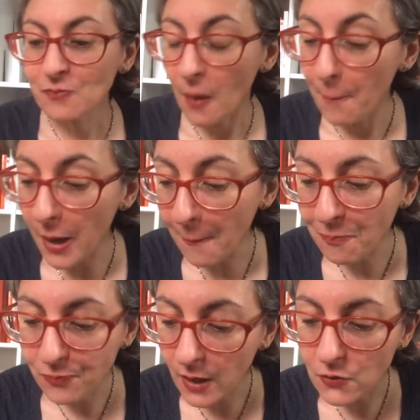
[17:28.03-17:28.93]
But
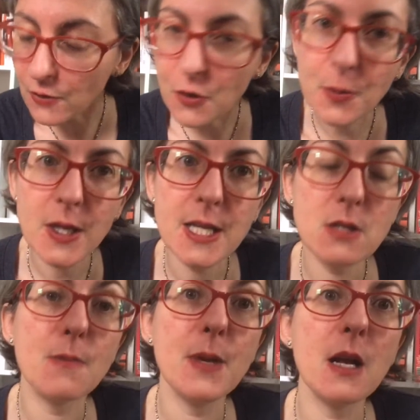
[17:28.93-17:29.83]
not everybody is
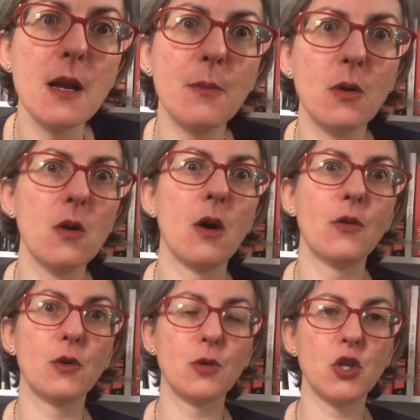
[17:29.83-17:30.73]
a big lemon
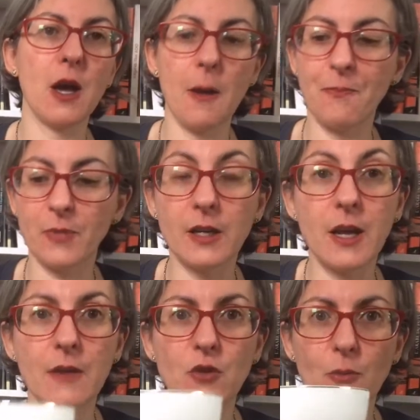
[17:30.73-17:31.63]
lover, which I am. And I
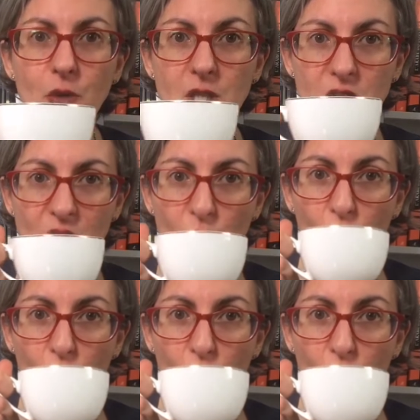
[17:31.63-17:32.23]
have some green tea.